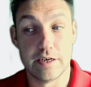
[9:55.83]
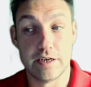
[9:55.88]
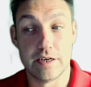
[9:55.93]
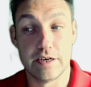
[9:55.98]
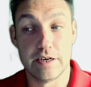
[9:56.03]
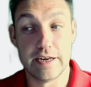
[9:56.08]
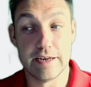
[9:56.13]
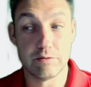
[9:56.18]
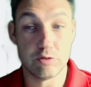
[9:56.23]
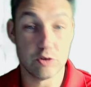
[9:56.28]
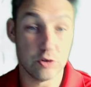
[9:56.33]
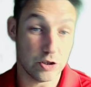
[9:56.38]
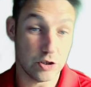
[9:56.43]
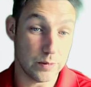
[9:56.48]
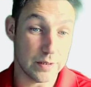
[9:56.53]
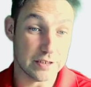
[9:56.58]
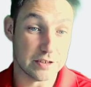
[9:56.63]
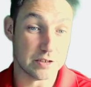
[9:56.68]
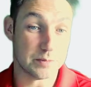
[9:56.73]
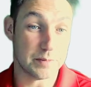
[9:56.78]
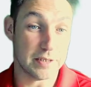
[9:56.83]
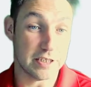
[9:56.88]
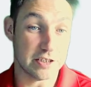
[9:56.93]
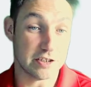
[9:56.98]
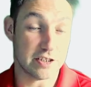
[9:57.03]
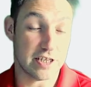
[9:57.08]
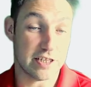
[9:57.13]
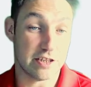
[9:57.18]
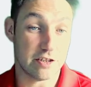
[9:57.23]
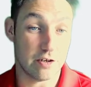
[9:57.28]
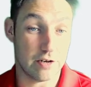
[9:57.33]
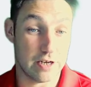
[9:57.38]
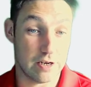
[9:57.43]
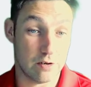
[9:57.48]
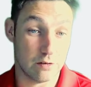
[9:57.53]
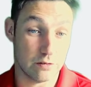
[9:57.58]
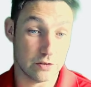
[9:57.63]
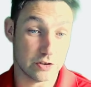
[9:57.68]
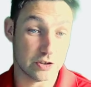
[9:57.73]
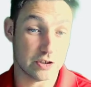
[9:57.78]
Now, DocuWare splits their
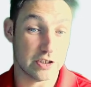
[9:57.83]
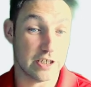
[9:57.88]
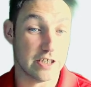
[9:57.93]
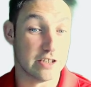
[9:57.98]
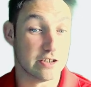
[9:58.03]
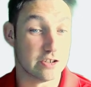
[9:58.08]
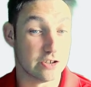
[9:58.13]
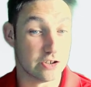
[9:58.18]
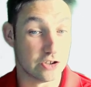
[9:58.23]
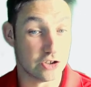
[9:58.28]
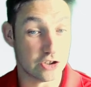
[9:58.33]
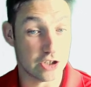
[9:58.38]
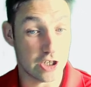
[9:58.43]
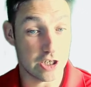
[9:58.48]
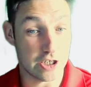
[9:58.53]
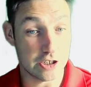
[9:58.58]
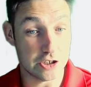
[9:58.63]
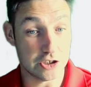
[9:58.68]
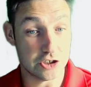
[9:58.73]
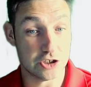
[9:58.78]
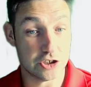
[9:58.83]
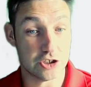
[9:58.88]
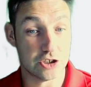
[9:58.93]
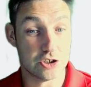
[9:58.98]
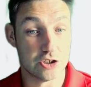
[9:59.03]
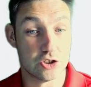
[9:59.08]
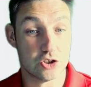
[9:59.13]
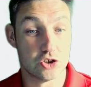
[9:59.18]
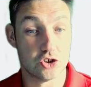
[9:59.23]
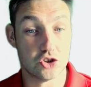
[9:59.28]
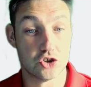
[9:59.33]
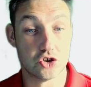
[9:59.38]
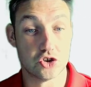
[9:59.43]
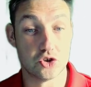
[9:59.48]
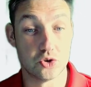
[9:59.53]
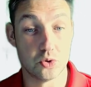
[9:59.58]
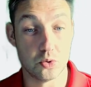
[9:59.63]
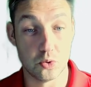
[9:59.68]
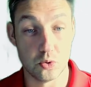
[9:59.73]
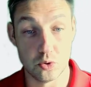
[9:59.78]
dialogues into search,
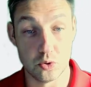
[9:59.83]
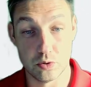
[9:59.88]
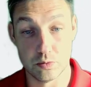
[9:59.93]
store,